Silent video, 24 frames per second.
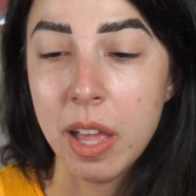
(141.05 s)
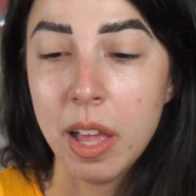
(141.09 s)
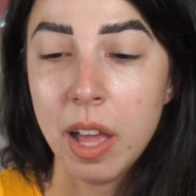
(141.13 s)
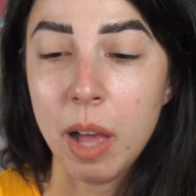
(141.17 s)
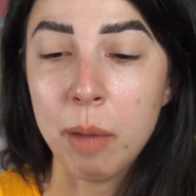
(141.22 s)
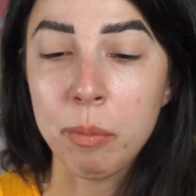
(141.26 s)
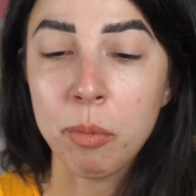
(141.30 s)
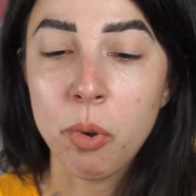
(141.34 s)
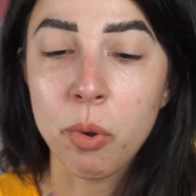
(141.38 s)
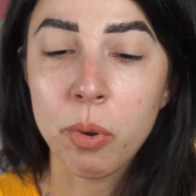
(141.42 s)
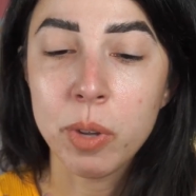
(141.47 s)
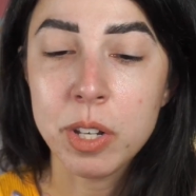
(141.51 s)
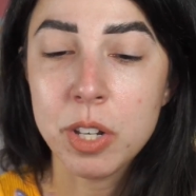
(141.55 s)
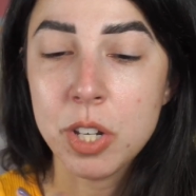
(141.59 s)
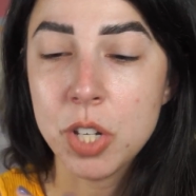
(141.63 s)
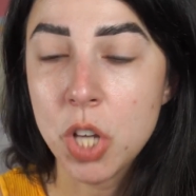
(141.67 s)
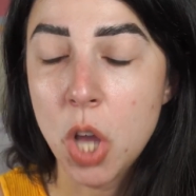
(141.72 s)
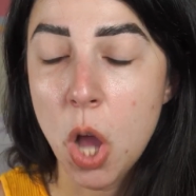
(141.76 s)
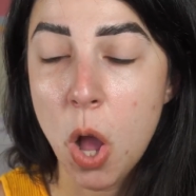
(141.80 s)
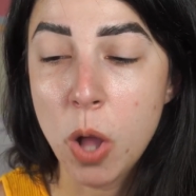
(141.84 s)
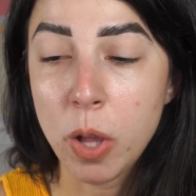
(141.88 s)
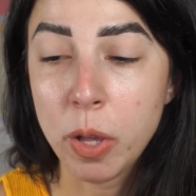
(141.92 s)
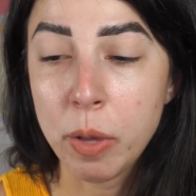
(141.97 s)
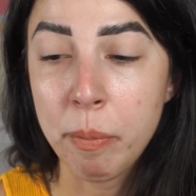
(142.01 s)
I'm going to
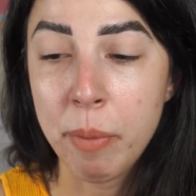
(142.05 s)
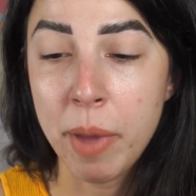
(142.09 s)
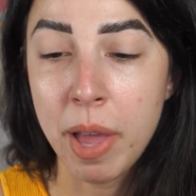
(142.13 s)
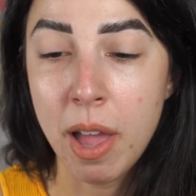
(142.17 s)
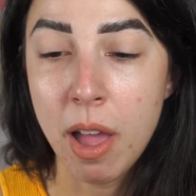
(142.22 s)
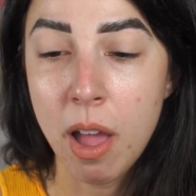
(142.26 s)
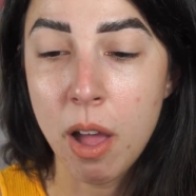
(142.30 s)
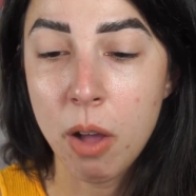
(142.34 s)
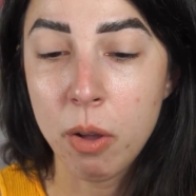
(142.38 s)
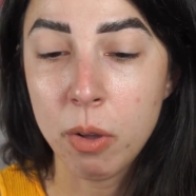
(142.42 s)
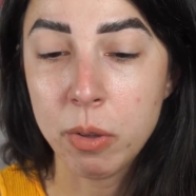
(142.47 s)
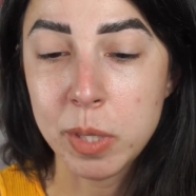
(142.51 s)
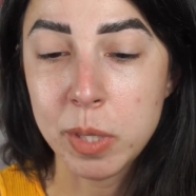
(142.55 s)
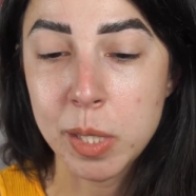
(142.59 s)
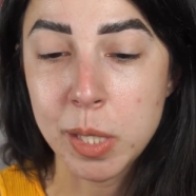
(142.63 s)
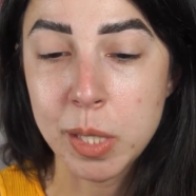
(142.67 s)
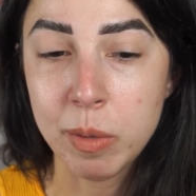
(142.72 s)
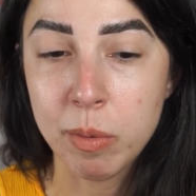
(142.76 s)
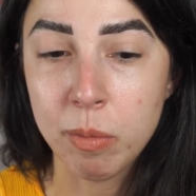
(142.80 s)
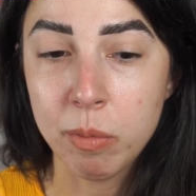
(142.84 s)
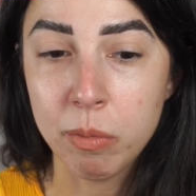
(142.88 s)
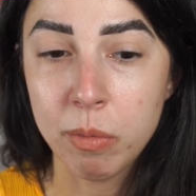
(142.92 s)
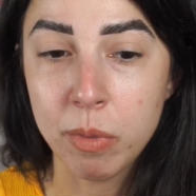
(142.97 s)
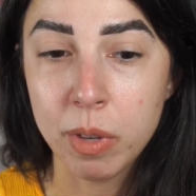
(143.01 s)
talk about
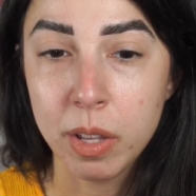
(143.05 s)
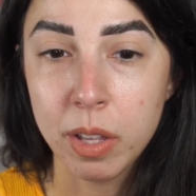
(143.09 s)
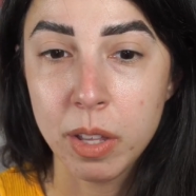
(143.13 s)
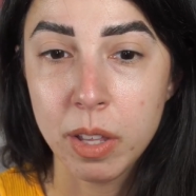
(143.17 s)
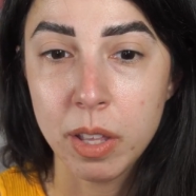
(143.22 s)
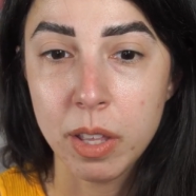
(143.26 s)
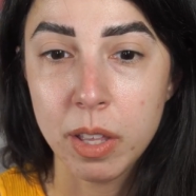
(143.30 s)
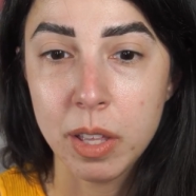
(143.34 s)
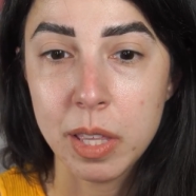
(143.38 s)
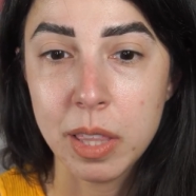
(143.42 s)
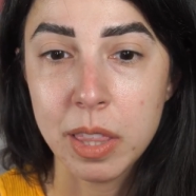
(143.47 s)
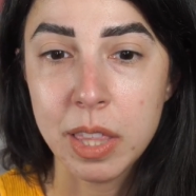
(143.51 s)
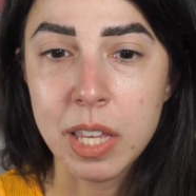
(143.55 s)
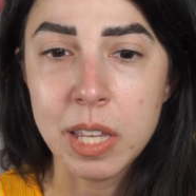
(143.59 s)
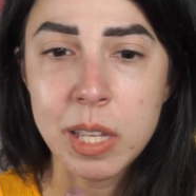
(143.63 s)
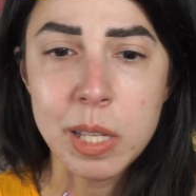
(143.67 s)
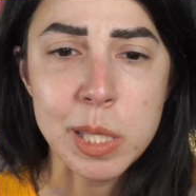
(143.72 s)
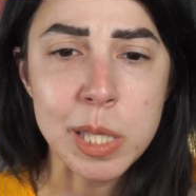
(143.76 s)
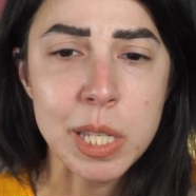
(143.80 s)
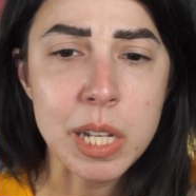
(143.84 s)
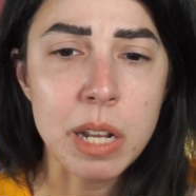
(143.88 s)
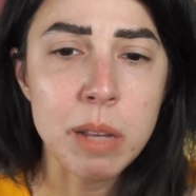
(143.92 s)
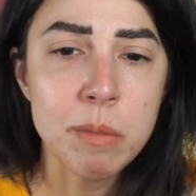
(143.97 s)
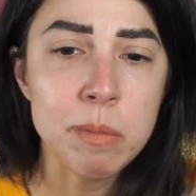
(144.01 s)
some things
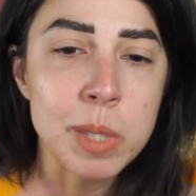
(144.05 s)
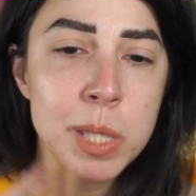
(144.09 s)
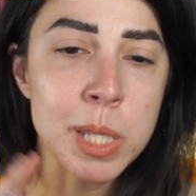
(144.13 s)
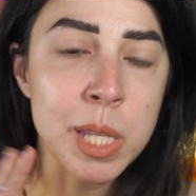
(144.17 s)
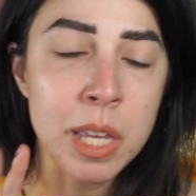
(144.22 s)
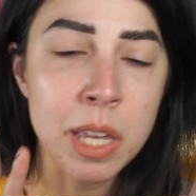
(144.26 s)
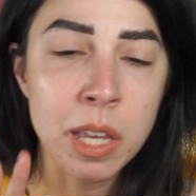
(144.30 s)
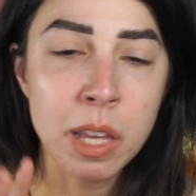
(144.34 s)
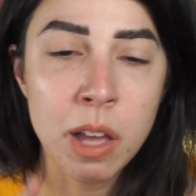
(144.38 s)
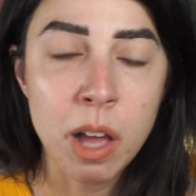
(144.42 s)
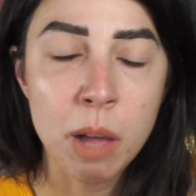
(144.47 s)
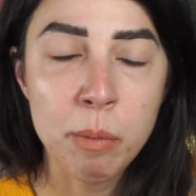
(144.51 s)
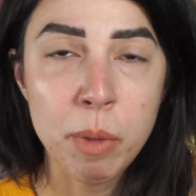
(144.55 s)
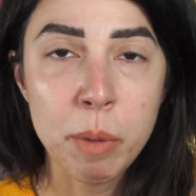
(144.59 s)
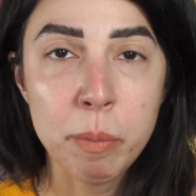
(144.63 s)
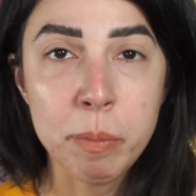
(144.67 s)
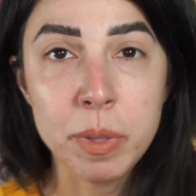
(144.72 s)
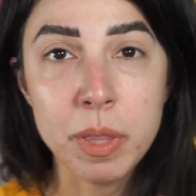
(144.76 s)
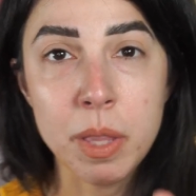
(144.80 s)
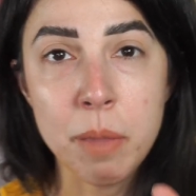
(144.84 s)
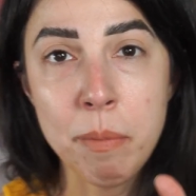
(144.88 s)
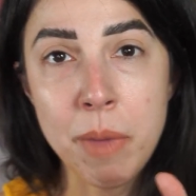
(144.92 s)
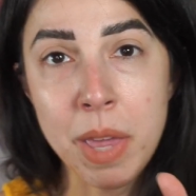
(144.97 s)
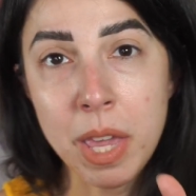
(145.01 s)
that I'm seeing come up in
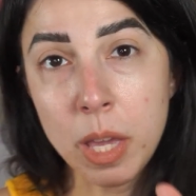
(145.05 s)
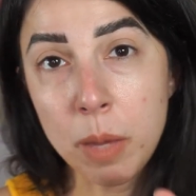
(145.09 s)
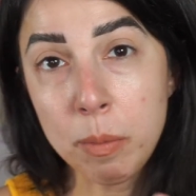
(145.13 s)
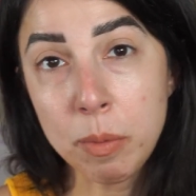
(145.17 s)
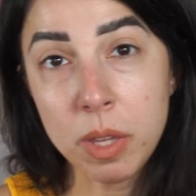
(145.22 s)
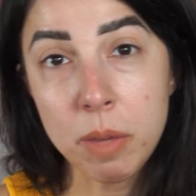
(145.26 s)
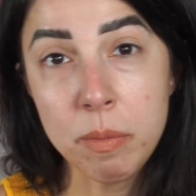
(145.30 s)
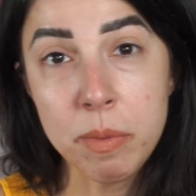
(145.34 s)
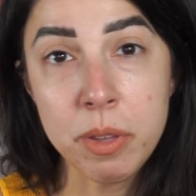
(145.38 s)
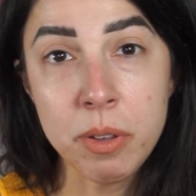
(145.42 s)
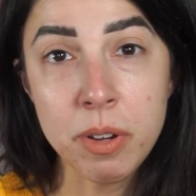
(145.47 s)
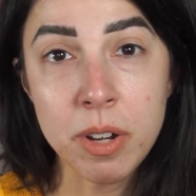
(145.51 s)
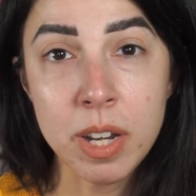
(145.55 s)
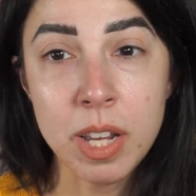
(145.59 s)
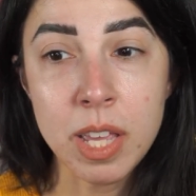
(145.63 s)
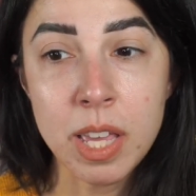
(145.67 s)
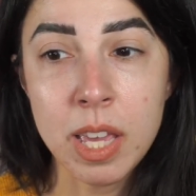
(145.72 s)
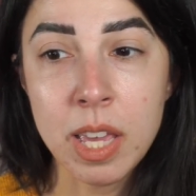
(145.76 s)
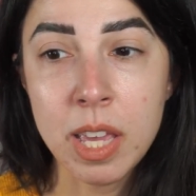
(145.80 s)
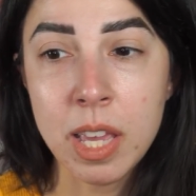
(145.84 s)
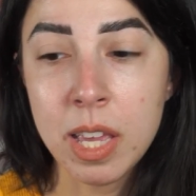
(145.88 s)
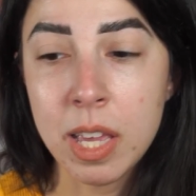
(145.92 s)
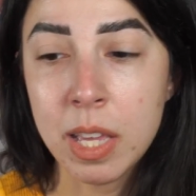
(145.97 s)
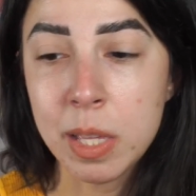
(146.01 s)
the makeup community,